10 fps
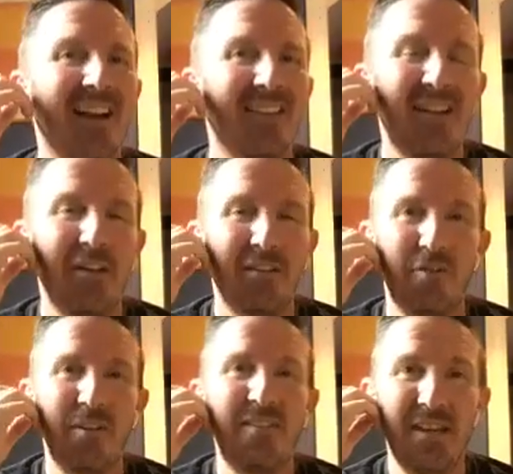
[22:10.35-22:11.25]
Exhales
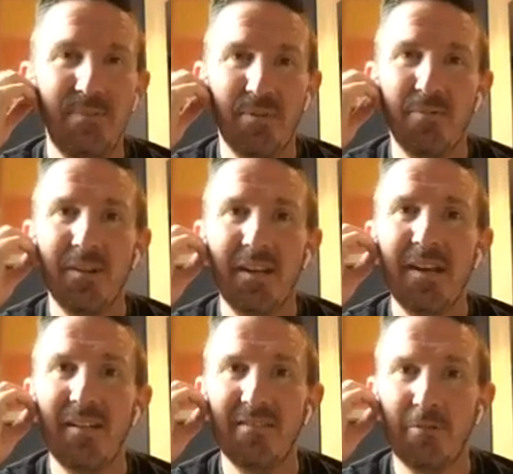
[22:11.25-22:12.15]
twist deeper.
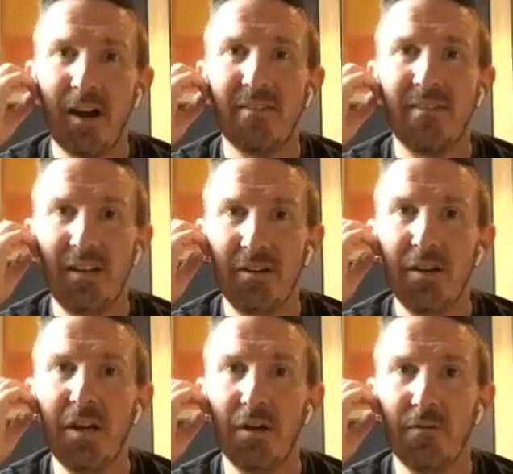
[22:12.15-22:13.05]
Really nice, Roxy.
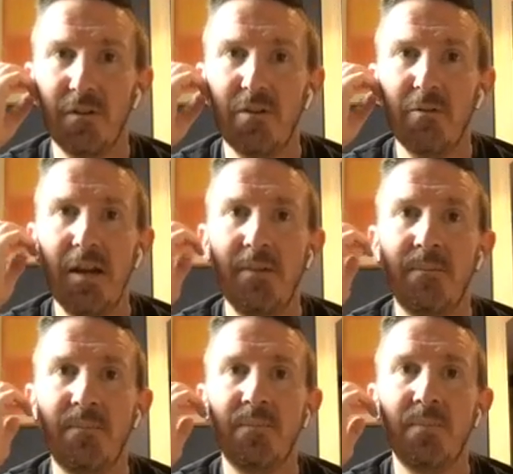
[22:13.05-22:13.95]
You're here for 3.